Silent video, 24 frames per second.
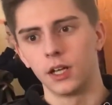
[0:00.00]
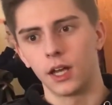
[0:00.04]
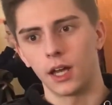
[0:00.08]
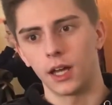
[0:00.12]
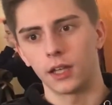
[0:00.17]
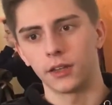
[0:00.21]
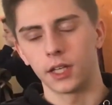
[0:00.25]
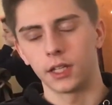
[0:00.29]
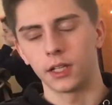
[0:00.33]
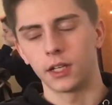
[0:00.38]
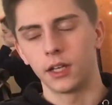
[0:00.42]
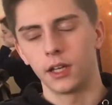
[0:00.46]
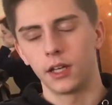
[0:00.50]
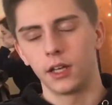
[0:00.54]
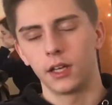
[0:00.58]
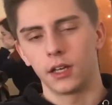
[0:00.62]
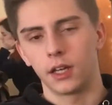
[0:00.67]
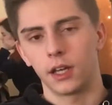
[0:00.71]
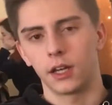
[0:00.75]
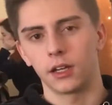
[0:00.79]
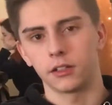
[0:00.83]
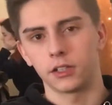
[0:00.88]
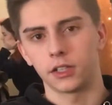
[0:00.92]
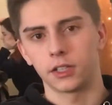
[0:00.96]
and then
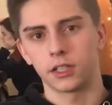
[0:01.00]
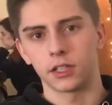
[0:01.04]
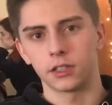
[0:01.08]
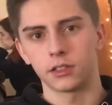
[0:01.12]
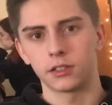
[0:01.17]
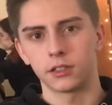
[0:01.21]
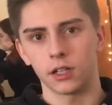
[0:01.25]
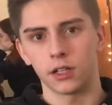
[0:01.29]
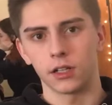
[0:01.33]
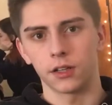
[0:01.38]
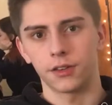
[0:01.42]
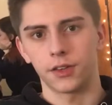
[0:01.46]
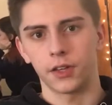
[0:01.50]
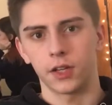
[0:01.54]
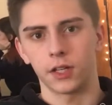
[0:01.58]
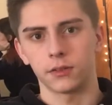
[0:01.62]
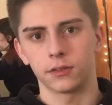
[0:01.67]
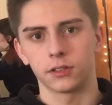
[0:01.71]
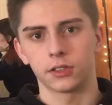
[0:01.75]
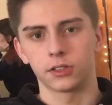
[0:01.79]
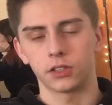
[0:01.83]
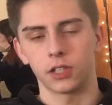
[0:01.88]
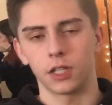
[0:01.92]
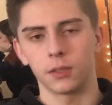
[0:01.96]
Harry can tell
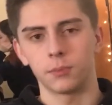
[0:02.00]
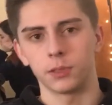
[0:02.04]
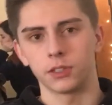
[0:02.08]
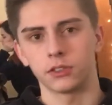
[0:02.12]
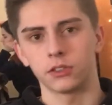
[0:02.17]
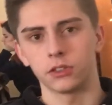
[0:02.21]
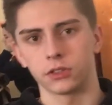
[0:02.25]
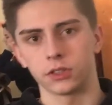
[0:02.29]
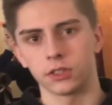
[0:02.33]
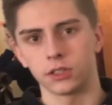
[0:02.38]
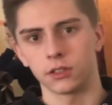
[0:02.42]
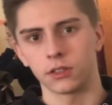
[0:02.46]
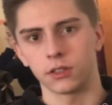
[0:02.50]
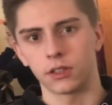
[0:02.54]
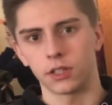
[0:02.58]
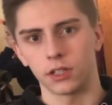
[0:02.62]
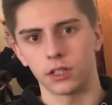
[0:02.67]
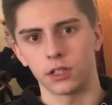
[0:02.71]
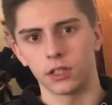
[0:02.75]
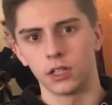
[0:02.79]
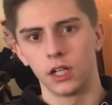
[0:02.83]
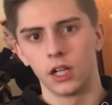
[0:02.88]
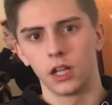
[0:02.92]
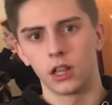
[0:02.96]
that Snape is using
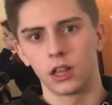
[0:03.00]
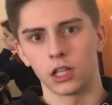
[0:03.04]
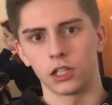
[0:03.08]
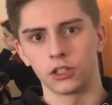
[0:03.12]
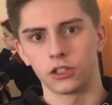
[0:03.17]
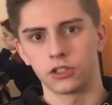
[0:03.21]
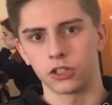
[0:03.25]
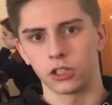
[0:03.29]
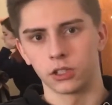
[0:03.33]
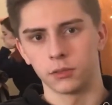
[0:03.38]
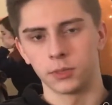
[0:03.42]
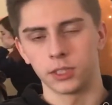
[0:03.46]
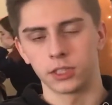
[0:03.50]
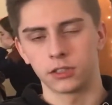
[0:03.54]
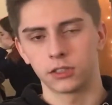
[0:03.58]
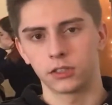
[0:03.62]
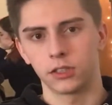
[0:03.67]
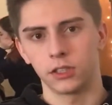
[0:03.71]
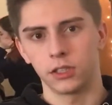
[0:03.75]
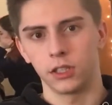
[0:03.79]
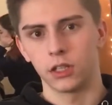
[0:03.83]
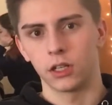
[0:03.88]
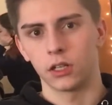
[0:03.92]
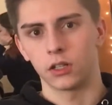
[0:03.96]
the
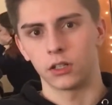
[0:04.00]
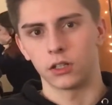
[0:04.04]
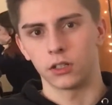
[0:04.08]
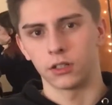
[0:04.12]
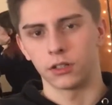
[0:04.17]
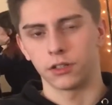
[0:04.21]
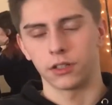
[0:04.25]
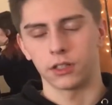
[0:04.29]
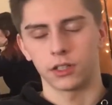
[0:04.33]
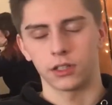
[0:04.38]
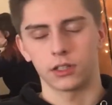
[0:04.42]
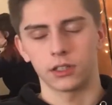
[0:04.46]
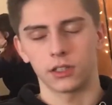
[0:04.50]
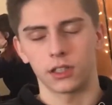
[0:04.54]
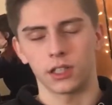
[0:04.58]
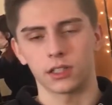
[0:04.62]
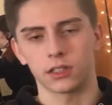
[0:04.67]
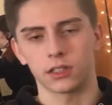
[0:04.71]
legilimency, or the